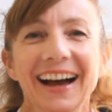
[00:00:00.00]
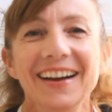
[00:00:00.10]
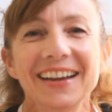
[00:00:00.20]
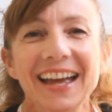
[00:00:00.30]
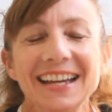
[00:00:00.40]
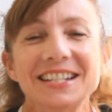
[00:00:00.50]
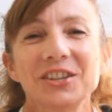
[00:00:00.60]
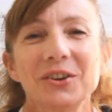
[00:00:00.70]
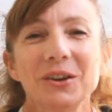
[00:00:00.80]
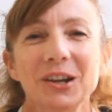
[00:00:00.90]
Okay,
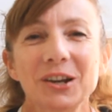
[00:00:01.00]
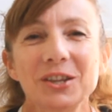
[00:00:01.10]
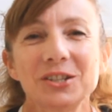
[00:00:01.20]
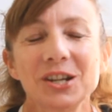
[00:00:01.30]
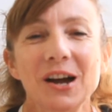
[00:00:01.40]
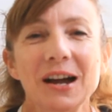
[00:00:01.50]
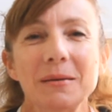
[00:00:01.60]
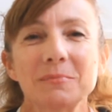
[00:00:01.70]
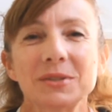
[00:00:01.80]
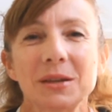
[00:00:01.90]
so a lot of the
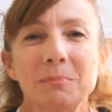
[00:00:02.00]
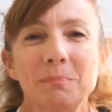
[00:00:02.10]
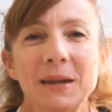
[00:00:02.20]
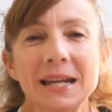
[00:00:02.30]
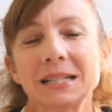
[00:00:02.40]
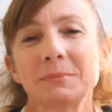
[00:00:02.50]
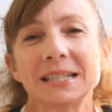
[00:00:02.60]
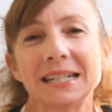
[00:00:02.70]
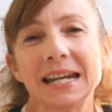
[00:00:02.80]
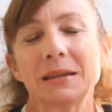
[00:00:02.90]
times the biggest
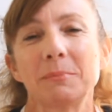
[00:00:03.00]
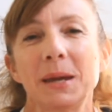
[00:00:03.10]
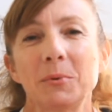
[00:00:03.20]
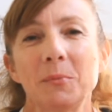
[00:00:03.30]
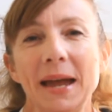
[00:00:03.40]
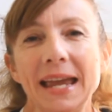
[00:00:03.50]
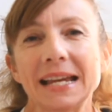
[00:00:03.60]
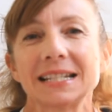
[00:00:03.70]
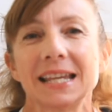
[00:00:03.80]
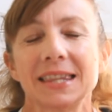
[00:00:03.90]
mistake that people make
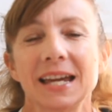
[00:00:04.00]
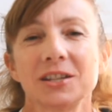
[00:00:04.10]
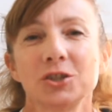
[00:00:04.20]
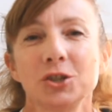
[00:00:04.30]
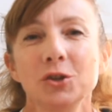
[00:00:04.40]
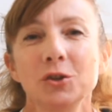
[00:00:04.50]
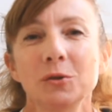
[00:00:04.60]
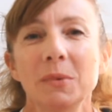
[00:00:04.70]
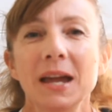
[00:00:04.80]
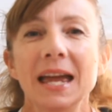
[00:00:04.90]
is that they
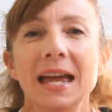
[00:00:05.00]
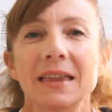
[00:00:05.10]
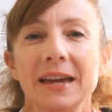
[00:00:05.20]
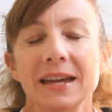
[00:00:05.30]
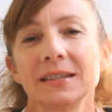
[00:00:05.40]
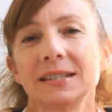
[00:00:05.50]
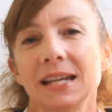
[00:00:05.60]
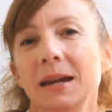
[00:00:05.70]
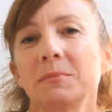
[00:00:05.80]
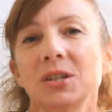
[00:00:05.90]
assume they are the
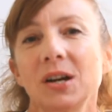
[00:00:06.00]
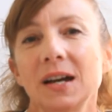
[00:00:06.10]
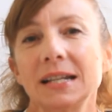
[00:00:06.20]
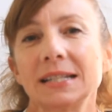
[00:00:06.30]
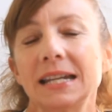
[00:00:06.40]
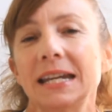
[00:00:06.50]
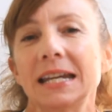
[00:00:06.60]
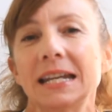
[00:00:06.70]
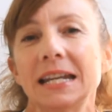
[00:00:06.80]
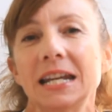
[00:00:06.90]
same size
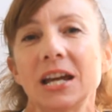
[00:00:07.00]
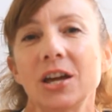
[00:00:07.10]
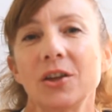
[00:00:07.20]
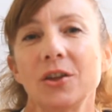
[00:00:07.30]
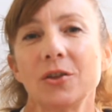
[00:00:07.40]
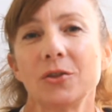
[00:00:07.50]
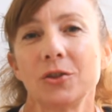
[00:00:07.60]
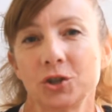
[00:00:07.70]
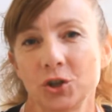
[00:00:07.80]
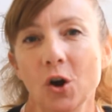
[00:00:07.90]
in
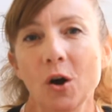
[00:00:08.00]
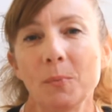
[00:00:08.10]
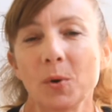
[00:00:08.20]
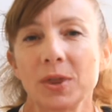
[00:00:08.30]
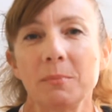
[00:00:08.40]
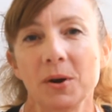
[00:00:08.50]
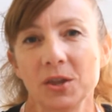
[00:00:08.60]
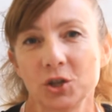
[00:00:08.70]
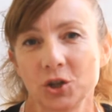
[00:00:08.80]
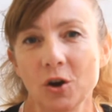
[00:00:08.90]
the shop, what they buy in
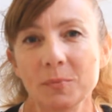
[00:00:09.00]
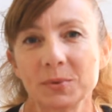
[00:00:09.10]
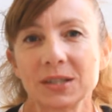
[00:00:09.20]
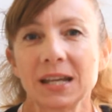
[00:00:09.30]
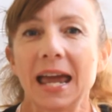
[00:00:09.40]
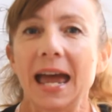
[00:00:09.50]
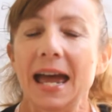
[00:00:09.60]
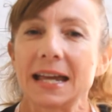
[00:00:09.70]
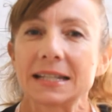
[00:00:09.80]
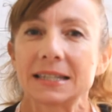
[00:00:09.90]
the shops,
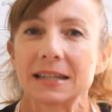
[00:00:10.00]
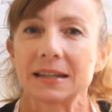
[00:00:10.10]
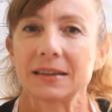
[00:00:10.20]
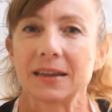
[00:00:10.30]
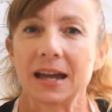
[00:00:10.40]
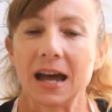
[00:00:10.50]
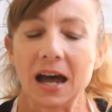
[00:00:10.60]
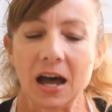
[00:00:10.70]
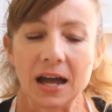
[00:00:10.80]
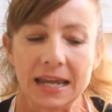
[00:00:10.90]
as they
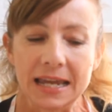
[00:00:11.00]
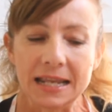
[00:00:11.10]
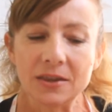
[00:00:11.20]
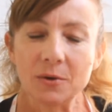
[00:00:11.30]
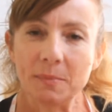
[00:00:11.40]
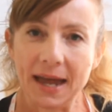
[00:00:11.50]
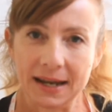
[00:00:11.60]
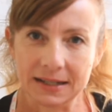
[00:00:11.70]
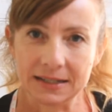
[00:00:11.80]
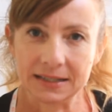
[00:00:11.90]
are in the
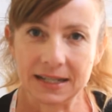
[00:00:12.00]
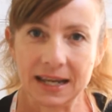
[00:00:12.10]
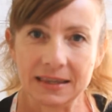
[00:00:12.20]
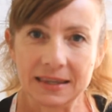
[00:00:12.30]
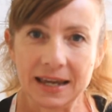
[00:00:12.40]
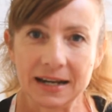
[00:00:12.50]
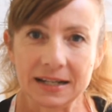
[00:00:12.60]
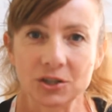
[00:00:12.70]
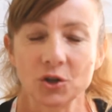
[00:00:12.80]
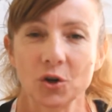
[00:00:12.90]
patterns, and that
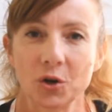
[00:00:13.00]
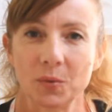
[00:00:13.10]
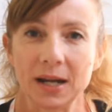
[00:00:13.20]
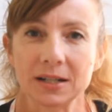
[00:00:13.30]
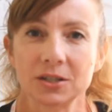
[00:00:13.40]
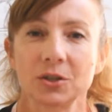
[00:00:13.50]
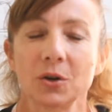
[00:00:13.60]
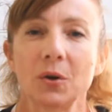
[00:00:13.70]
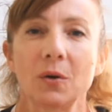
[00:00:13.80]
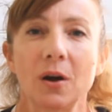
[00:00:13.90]
is not correct.
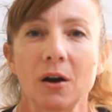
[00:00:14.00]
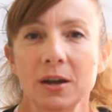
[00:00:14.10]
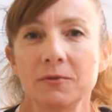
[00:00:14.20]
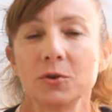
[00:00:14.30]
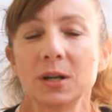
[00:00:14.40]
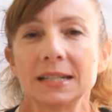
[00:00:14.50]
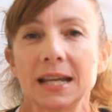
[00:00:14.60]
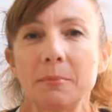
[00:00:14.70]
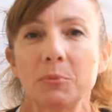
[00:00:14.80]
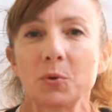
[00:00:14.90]
So I'll give you an
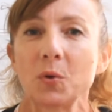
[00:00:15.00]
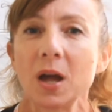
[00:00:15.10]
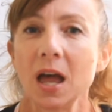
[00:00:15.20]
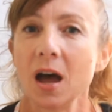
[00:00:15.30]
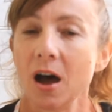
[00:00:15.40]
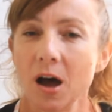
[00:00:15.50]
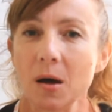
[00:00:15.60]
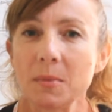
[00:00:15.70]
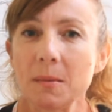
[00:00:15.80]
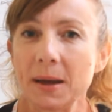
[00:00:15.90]
example.
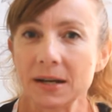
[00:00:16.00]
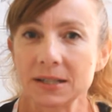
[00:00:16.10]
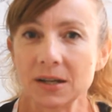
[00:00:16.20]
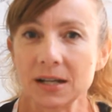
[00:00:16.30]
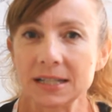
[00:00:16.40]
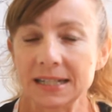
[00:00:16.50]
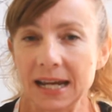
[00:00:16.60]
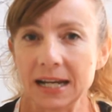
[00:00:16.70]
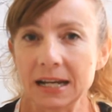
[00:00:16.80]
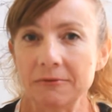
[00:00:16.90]
I'm about a size
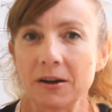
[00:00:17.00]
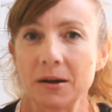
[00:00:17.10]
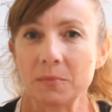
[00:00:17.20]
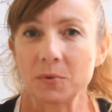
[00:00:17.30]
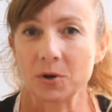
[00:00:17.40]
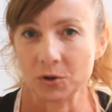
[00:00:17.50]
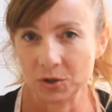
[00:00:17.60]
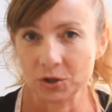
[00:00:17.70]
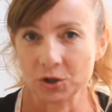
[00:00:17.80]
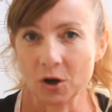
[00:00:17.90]
10 if I go to
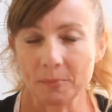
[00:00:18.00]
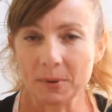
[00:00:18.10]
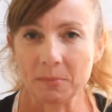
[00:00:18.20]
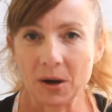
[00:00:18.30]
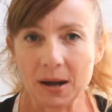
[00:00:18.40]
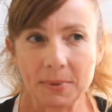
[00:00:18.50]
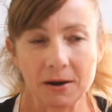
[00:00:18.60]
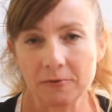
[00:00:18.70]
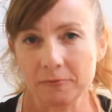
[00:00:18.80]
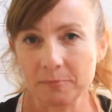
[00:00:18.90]
the shop and buy a
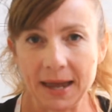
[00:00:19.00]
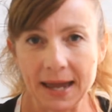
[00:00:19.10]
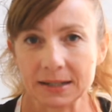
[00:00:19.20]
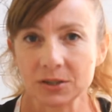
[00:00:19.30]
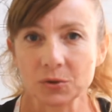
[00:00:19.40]
pair of pants,